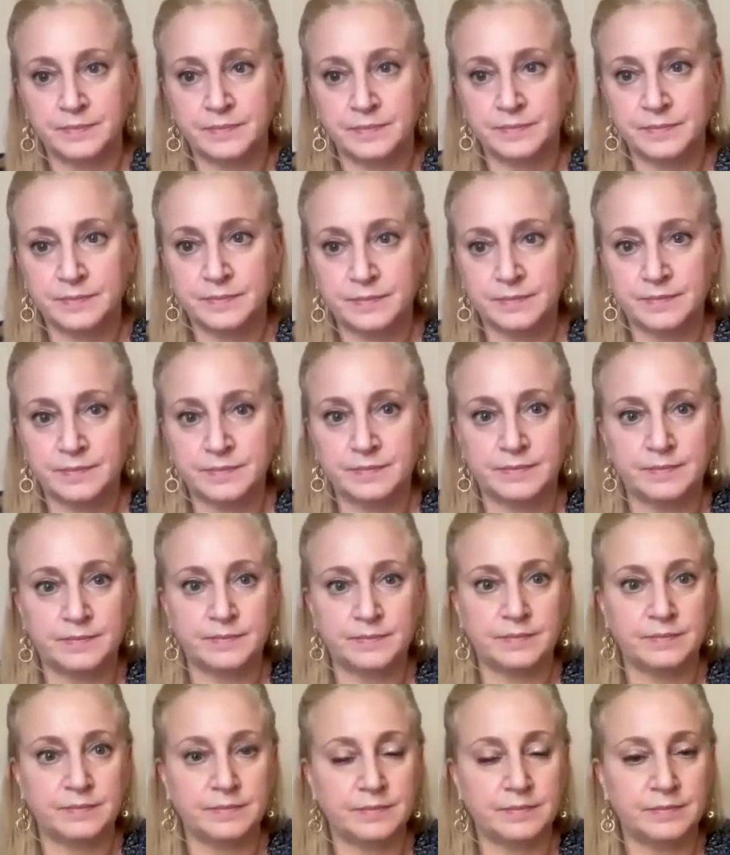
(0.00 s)

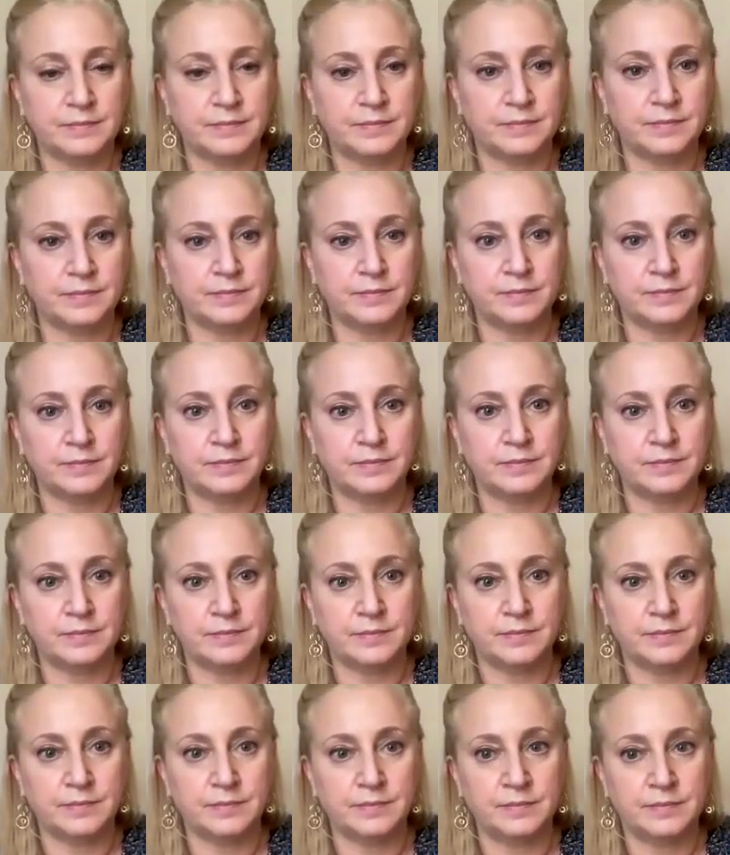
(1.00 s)

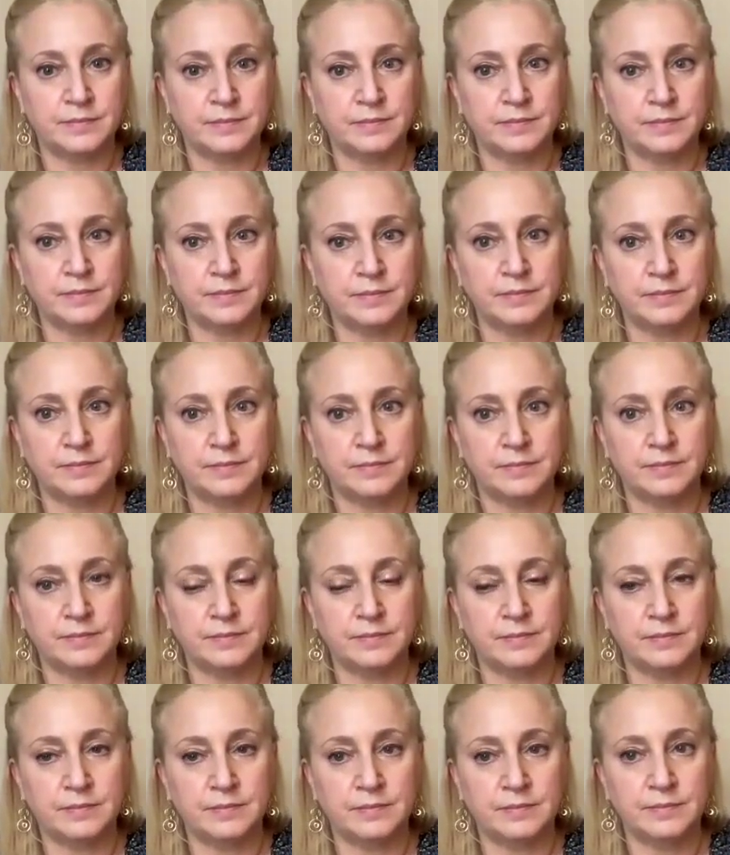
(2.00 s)

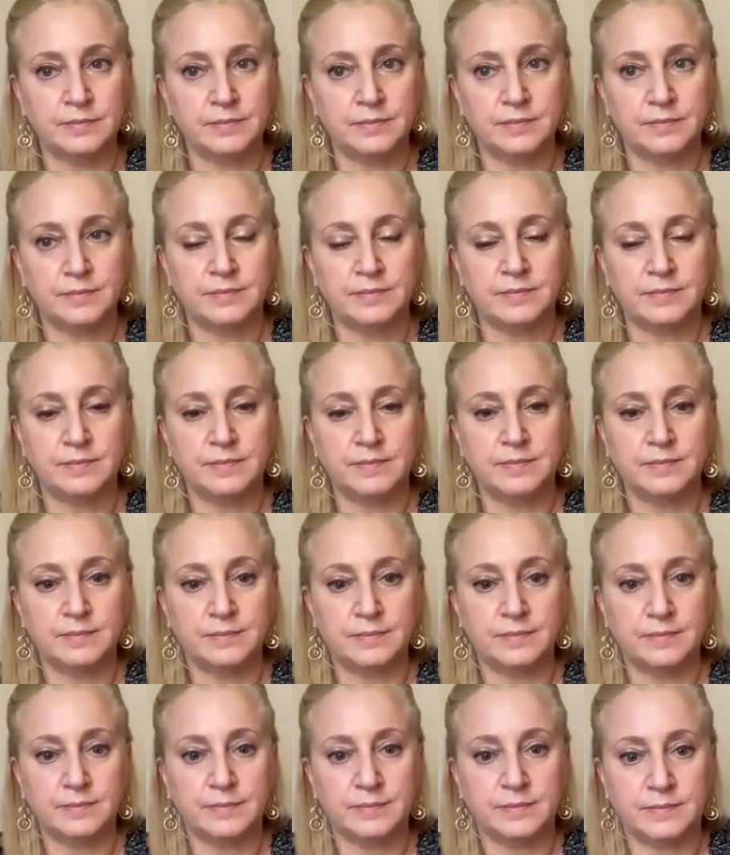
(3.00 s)

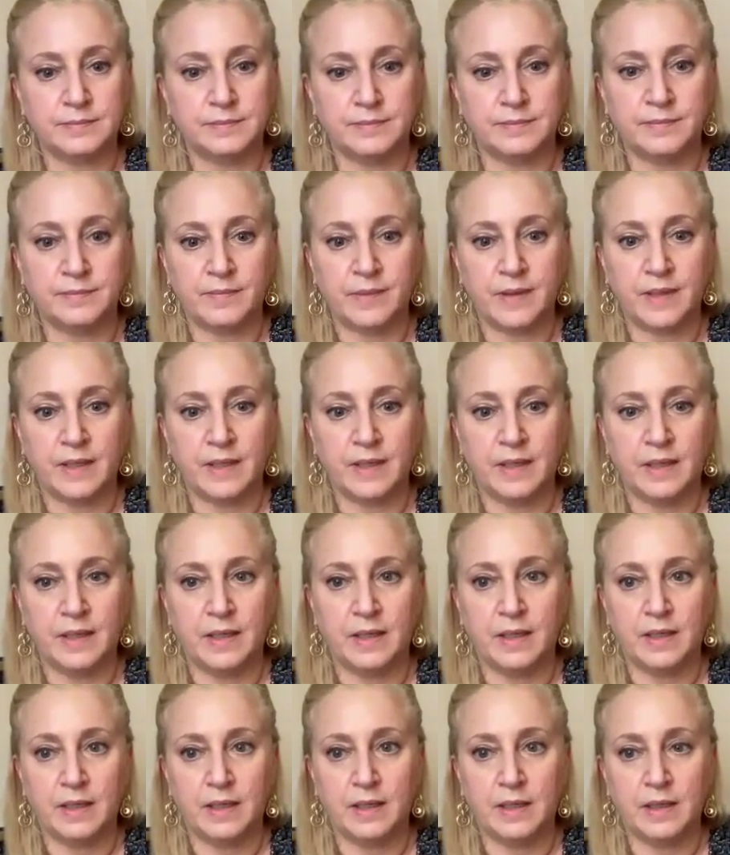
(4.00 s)

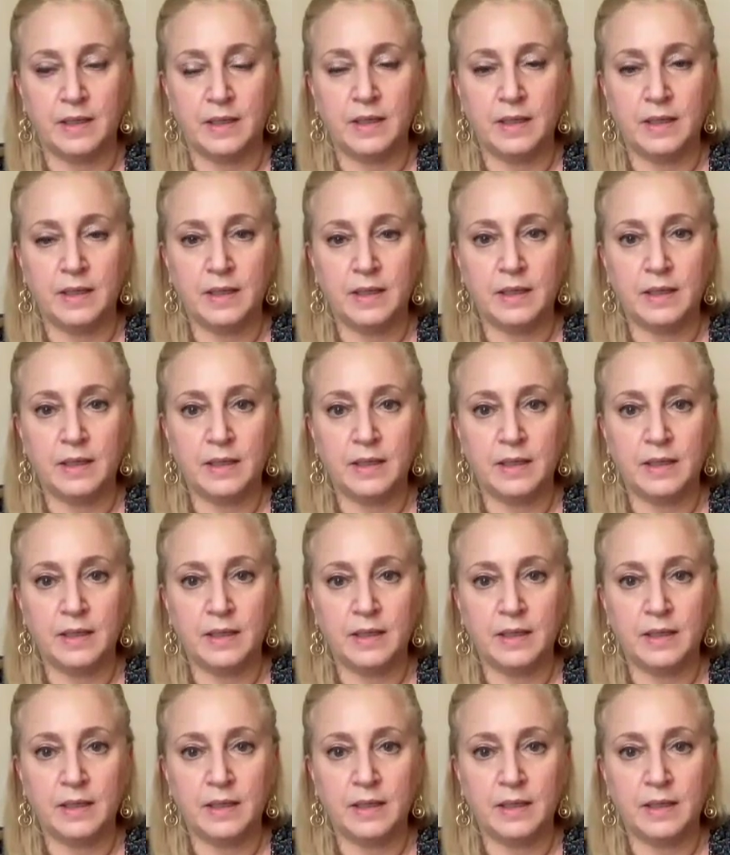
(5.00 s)
No words are spoken by the person on screen.